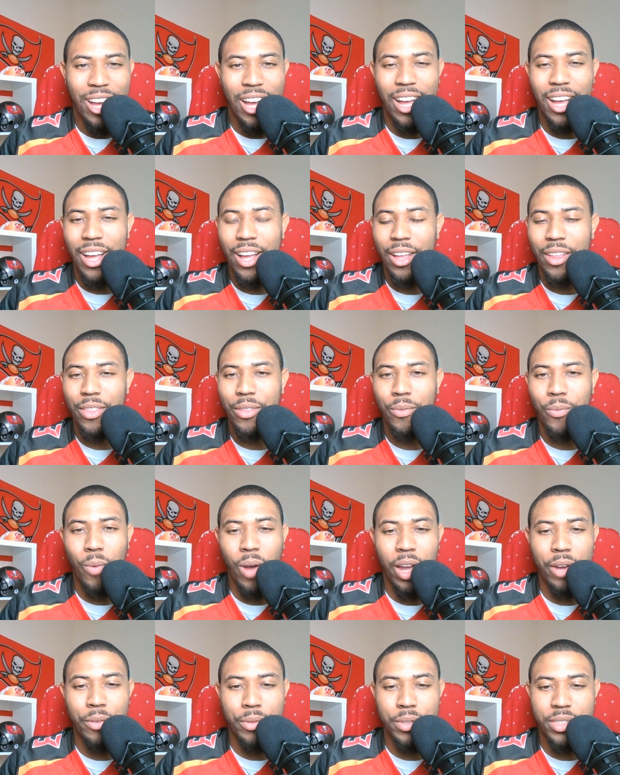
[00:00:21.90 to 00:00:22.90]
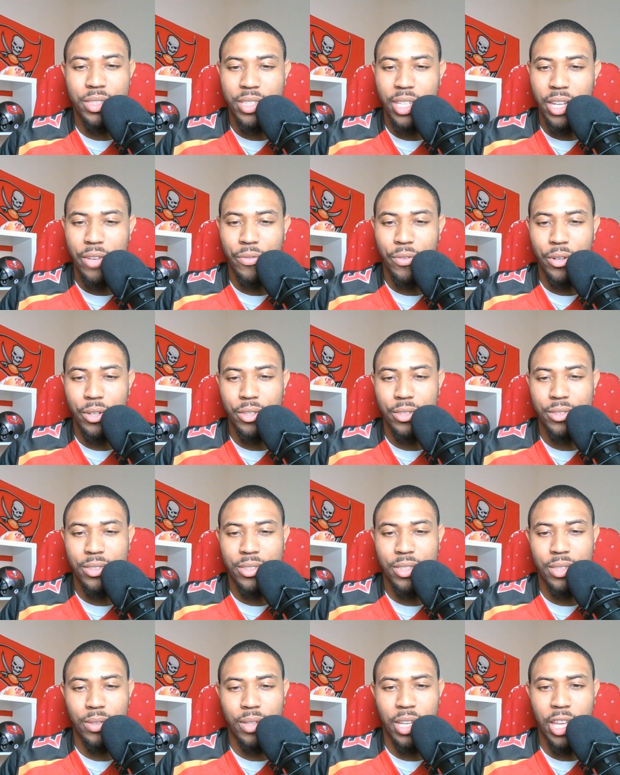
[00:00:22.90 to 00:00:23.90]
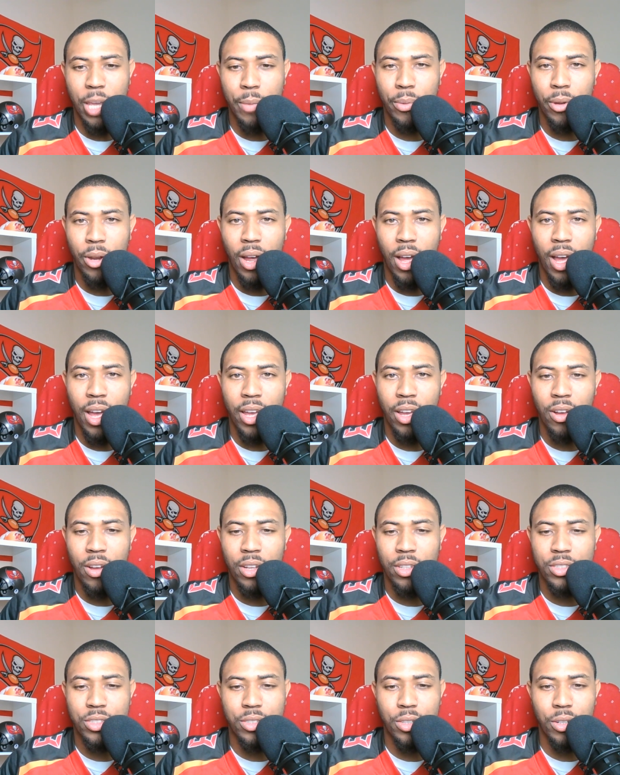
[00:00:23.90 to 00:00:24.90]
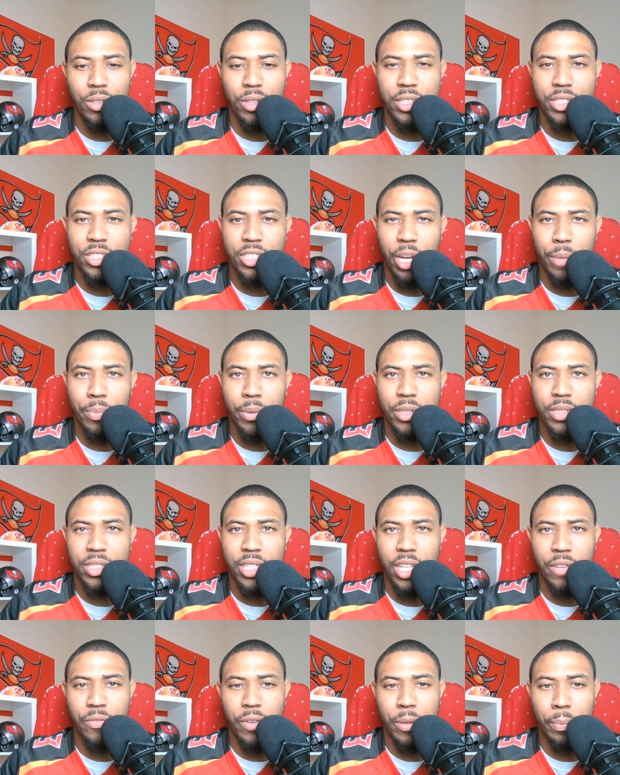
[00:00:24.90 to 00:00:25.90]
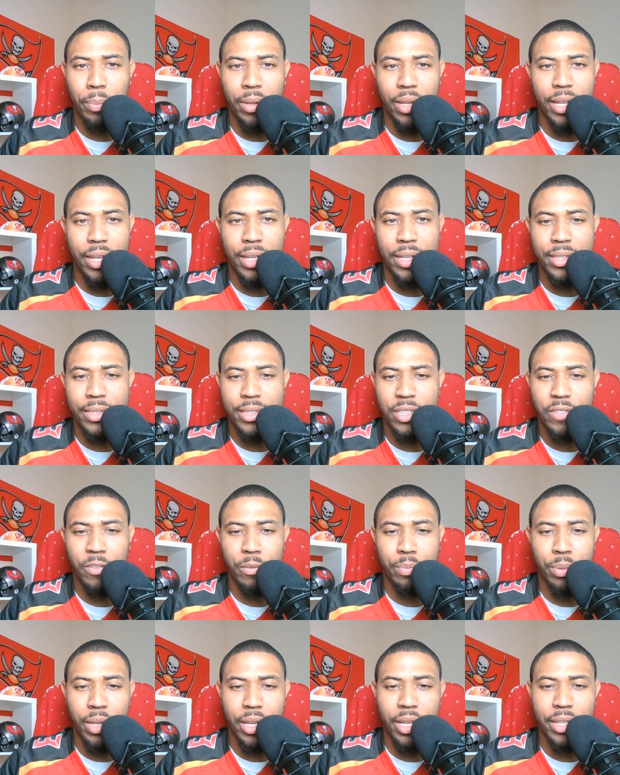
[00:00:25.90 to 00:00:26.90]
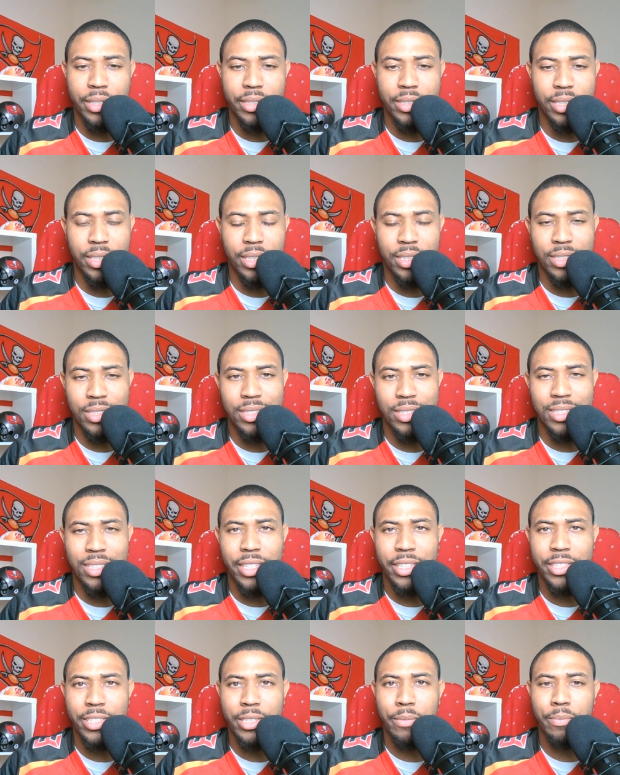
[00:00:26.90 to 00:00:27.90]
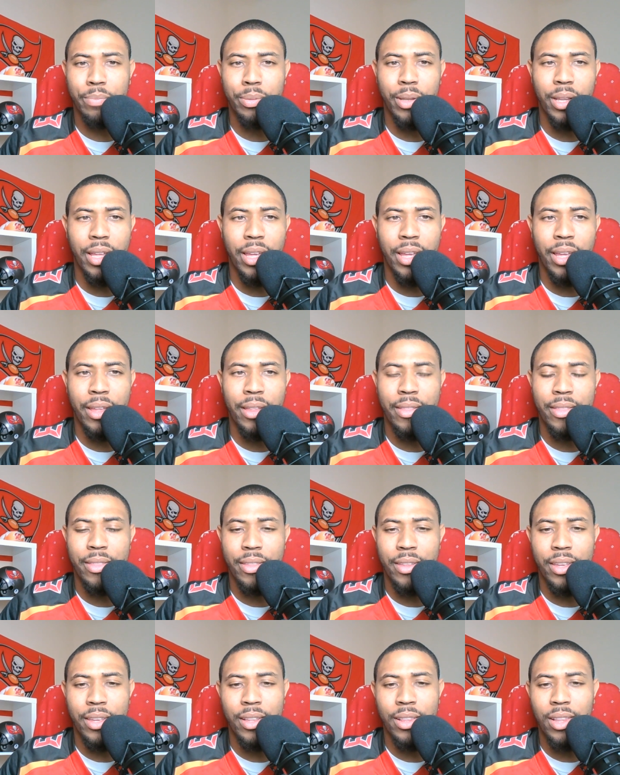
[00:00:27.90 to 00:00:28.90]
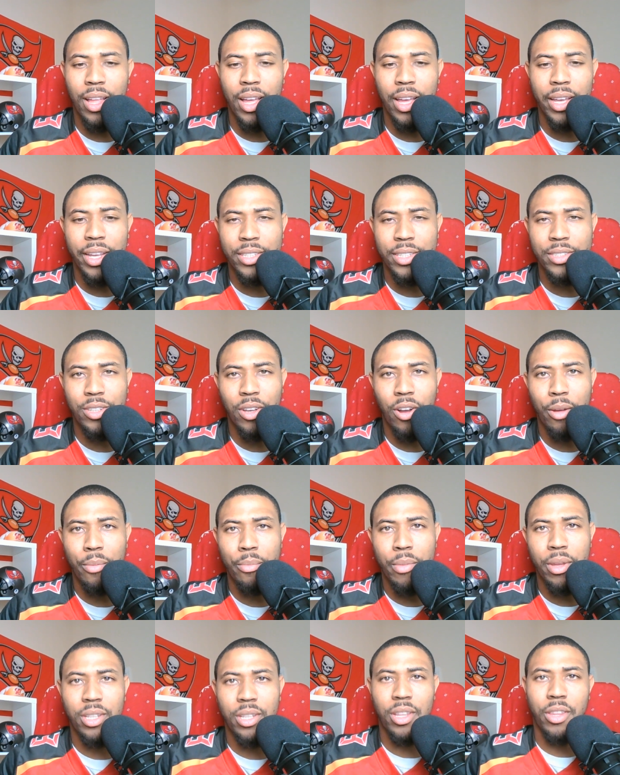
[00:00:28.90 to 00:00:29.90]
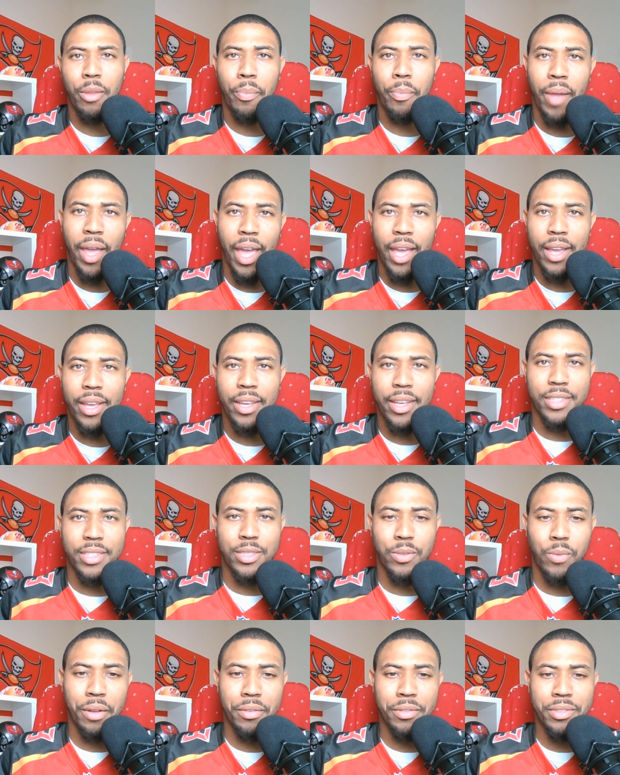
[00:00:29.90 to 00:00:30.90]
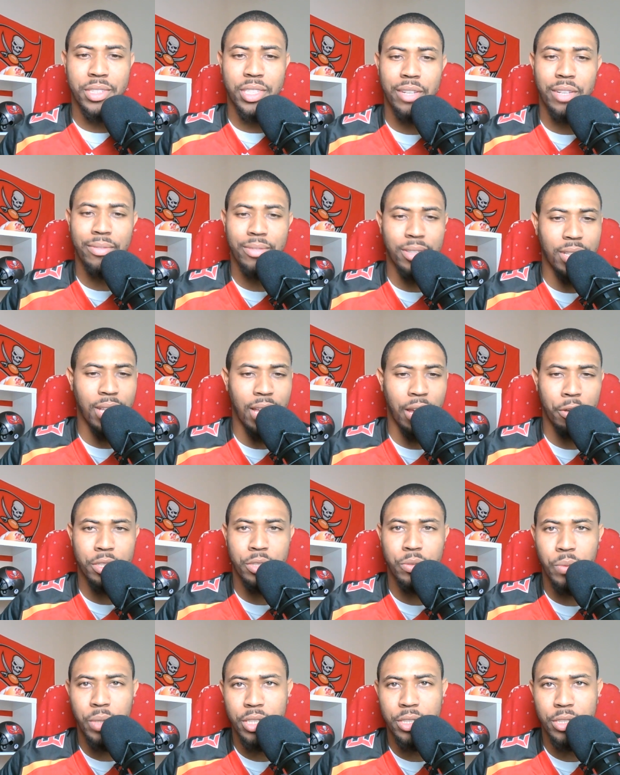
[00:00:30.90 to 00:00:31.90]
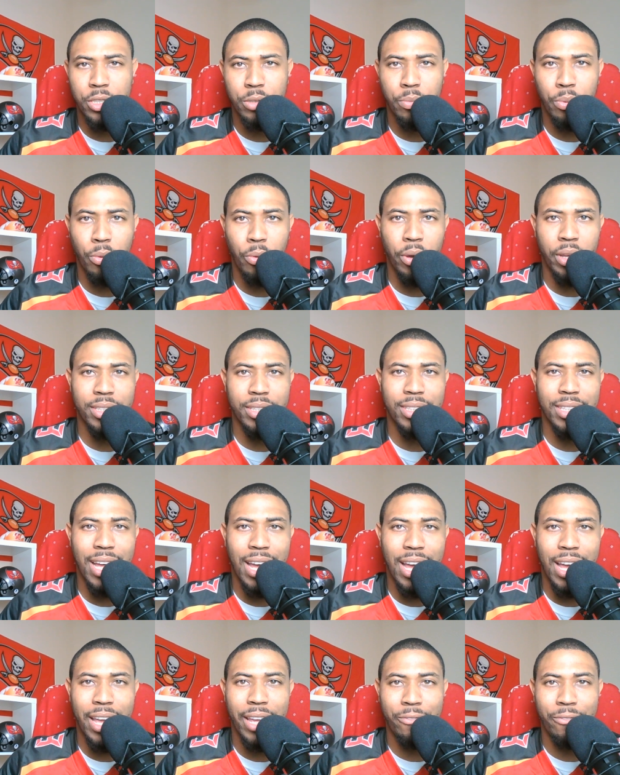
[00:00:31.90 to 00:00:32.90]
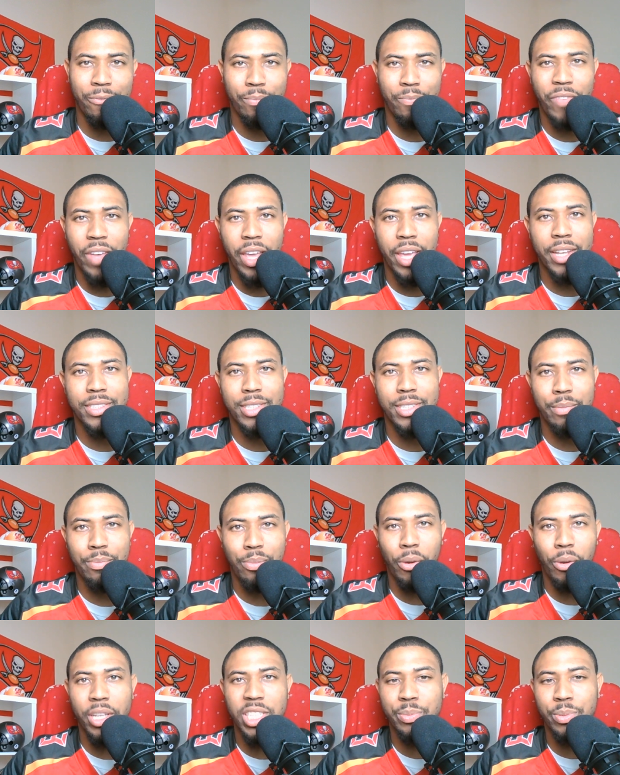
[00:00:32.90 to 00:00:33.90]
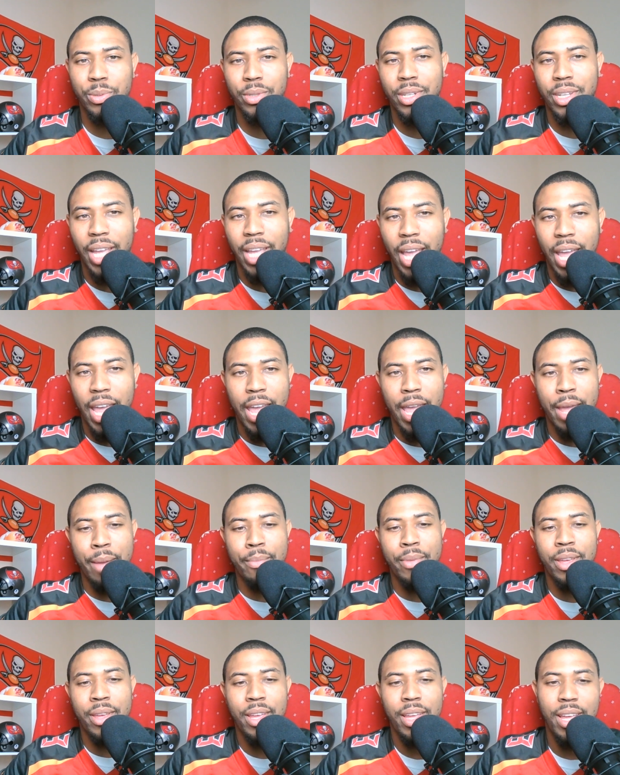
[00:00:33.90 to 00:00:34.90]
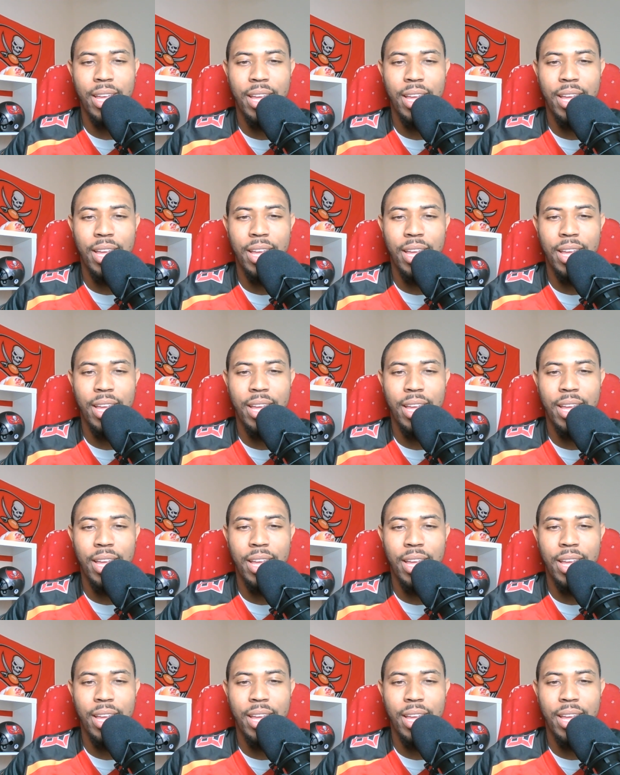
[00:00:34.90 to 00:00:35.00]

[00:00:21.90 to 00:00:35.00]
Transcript: Uh, wide receivers, keep your eye on Sterling Shepard. See if he plays. If he plays, he is a decent play. The Lions are middle of the pack against the wide receiver, allowing 22.9 fantasy points per game.